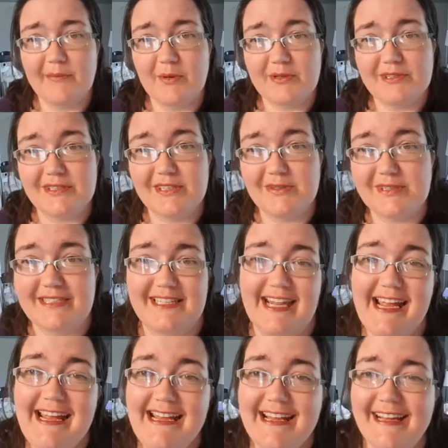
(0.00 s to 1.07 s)
most of those
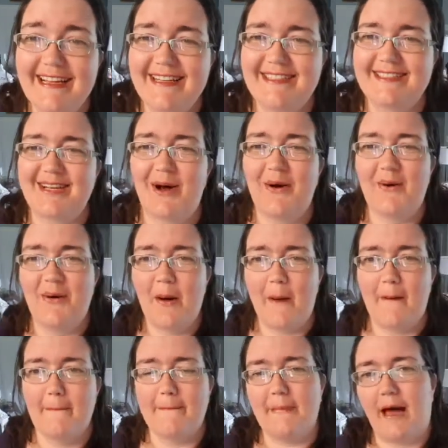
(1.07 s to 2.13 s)
today, so
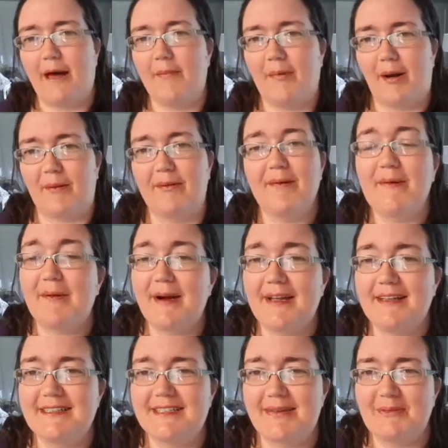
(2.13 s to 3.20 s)
I'm probably wearing
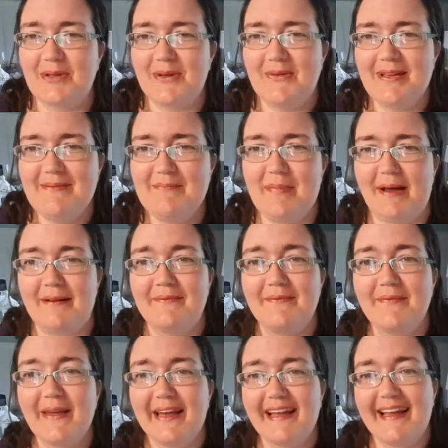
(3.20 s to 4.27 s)
the same clothing, but
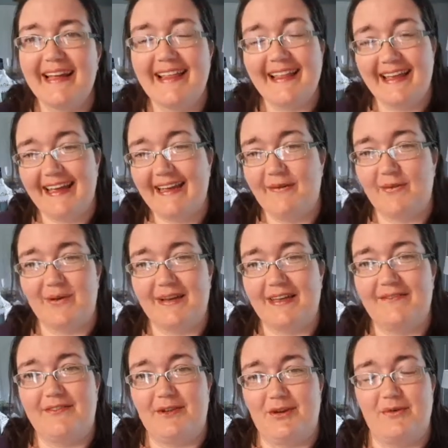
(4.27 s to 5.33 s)
it will
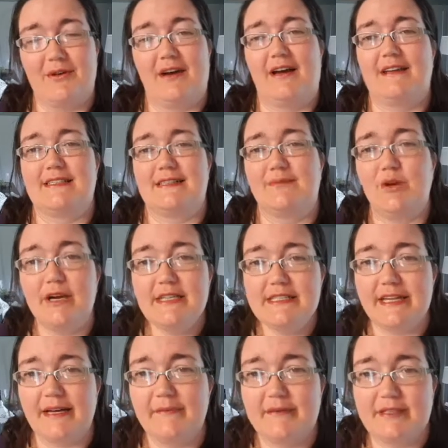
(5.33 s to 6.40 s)
give you guys some great
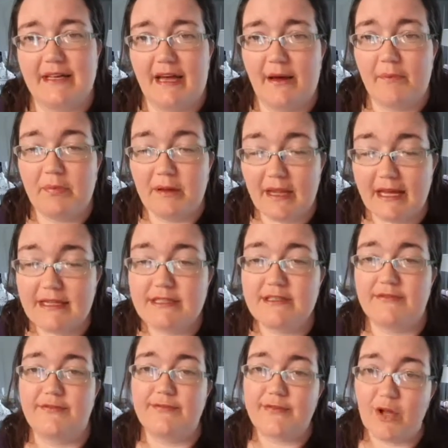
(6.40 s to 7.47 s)
tips. Plus,
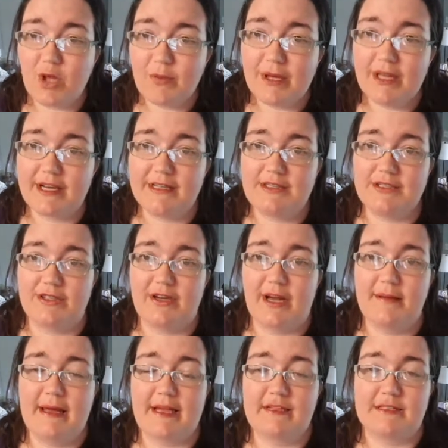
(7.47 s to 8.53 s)
follow me on Instagram
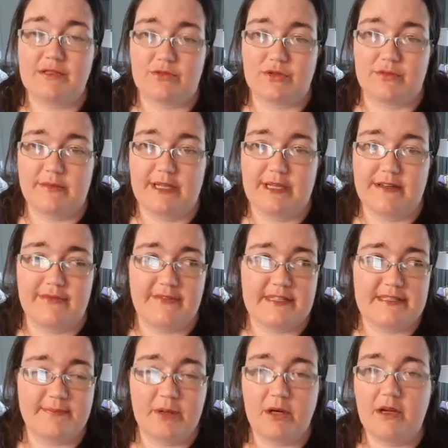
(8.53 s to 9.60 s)
and social media,
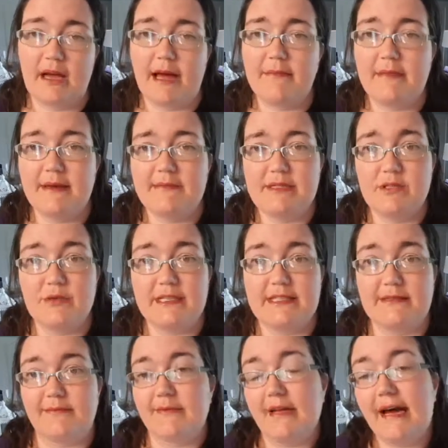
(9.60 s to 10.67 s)
Facebook. I may be doing
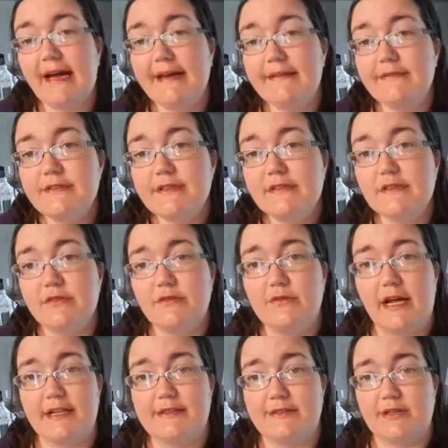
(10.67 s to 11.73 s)
some lives to
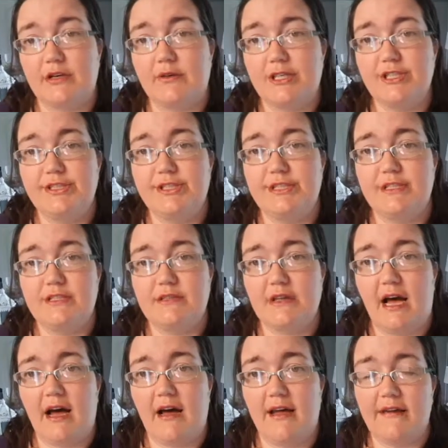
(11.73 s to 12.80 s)
answer questions
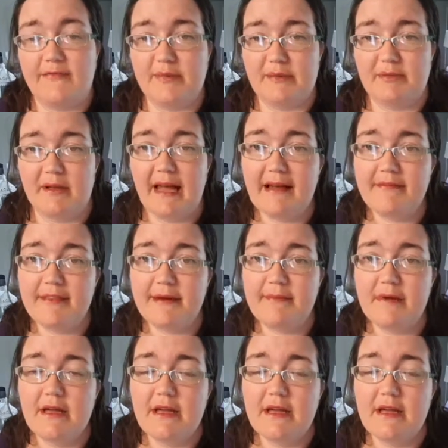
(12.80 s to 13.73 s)
if people have them.